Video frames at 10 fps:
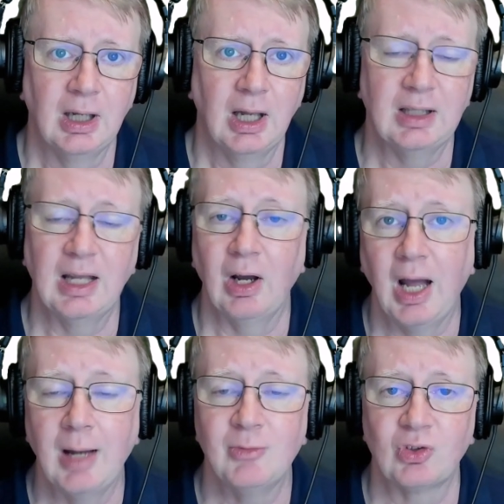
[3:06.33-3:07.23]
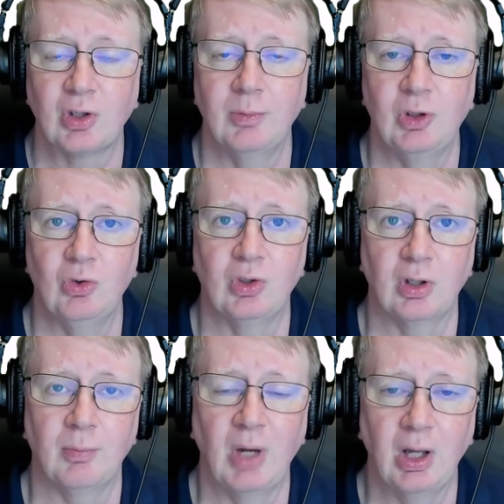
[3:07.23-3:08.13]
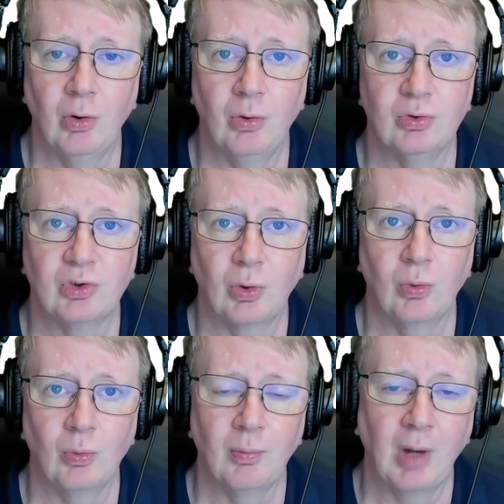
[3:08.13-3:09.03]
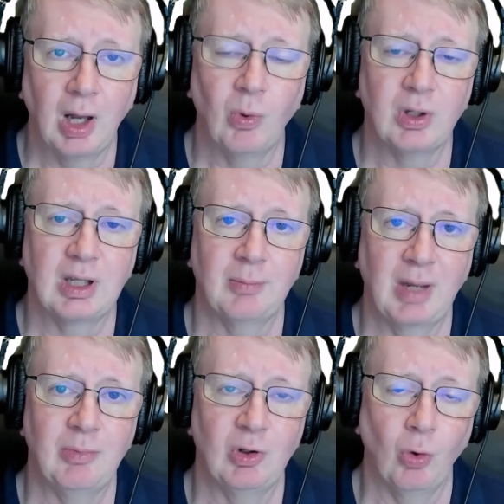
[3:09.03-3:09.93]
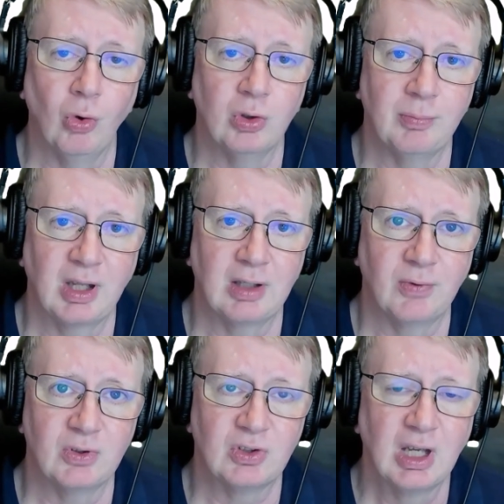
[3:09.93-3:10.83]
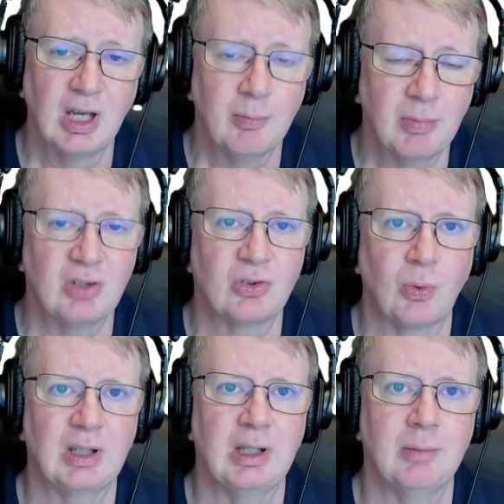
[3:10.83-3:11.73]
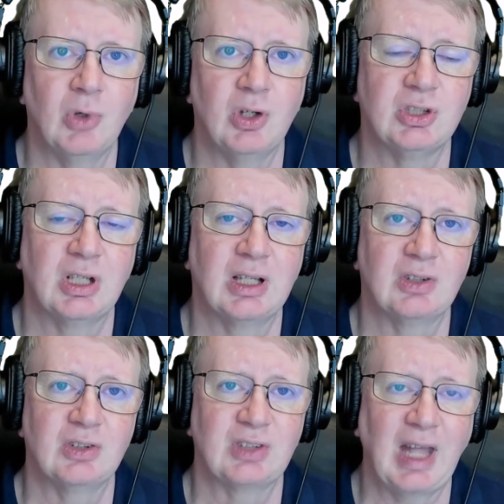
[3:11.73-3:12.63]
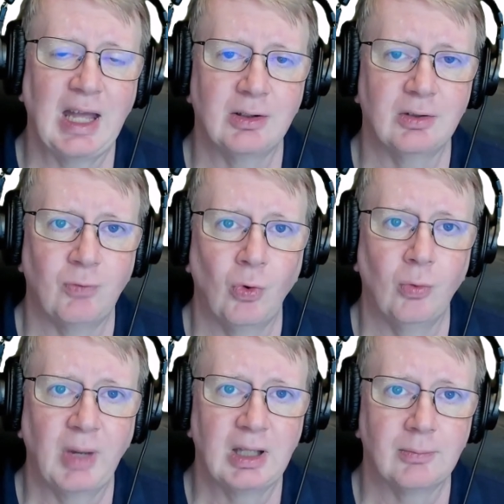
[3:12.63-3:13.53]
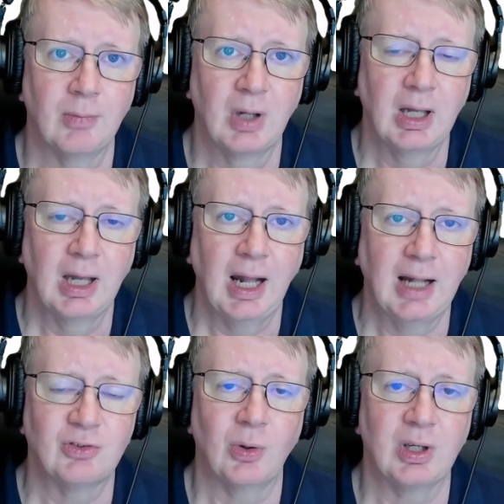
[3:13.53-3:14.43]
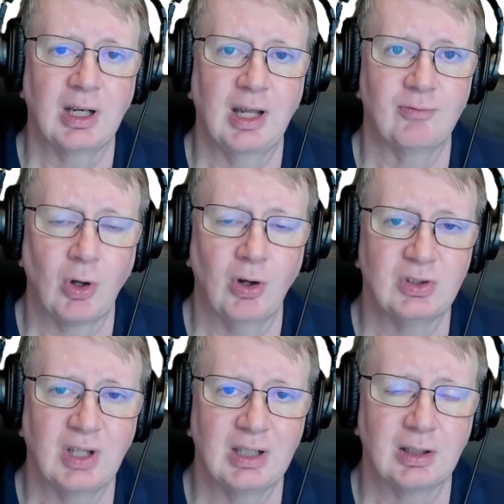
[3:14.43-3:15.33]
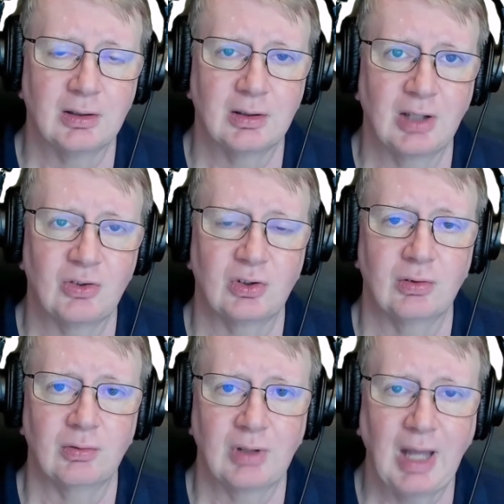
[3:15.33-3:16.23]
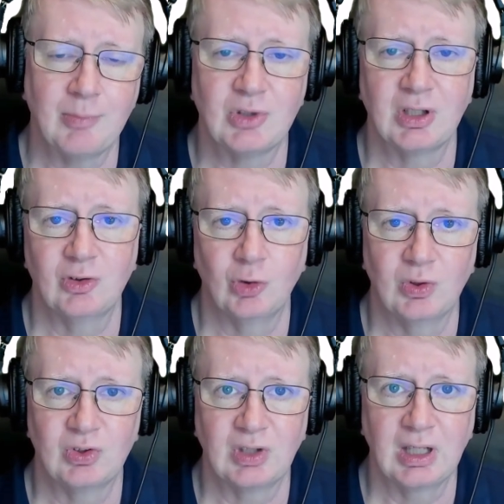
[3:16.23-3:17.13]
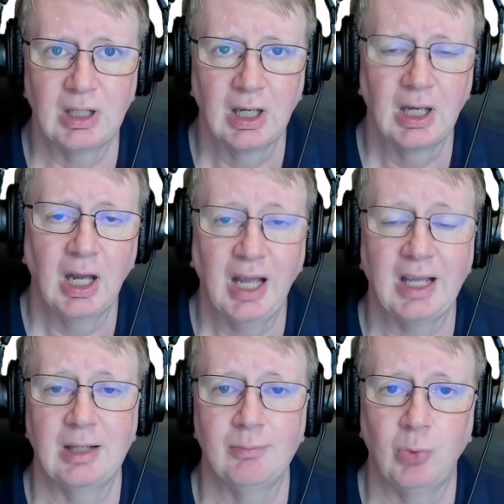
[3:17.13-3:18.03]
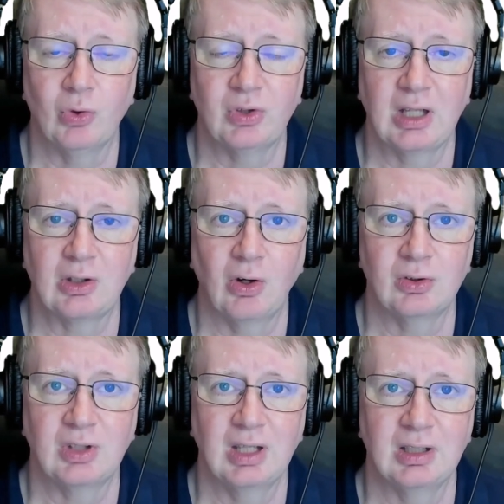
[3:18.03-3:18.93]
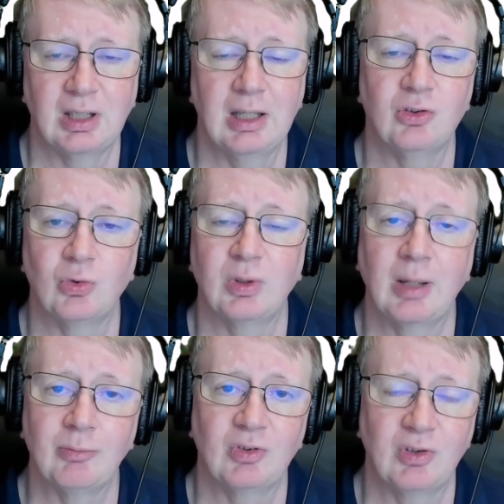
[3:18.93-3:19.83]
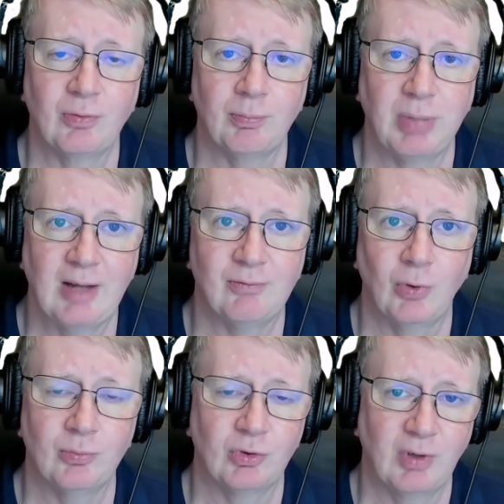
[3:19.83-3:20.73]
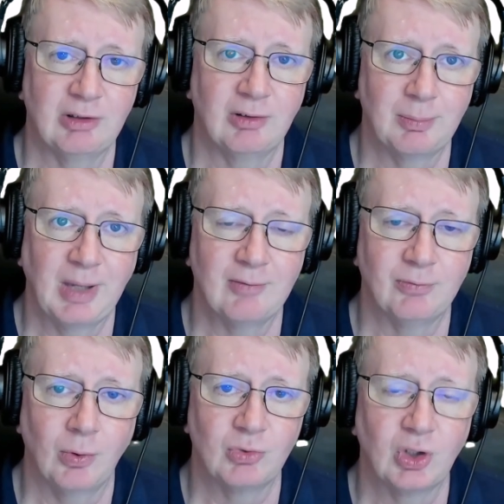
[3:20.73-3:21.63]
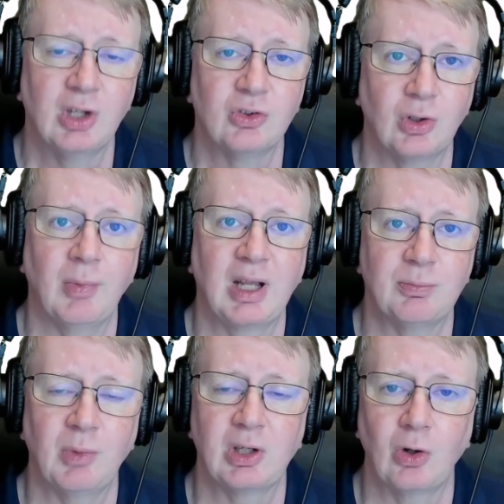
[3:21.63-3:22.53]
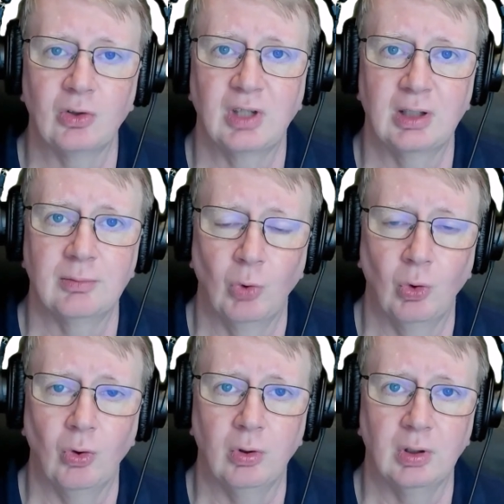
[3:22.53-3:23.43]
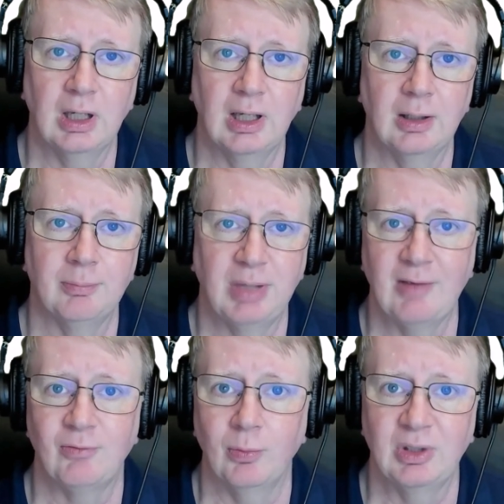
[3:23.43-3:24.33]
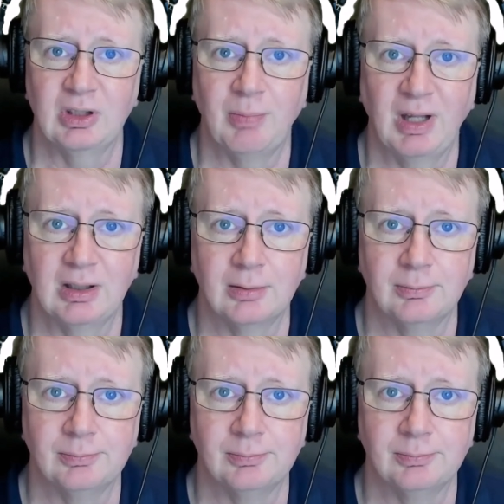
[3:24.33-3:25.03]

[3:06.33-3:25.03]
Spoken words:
Now, I'm just going to be using it on my own, so I won't get maybe all the benefits, but it's quickly emerging as a standard format. And so I can have content that's captured in USD. I can import that content into a number of different platforms and rendering platforms, so it makes my content more platform independent.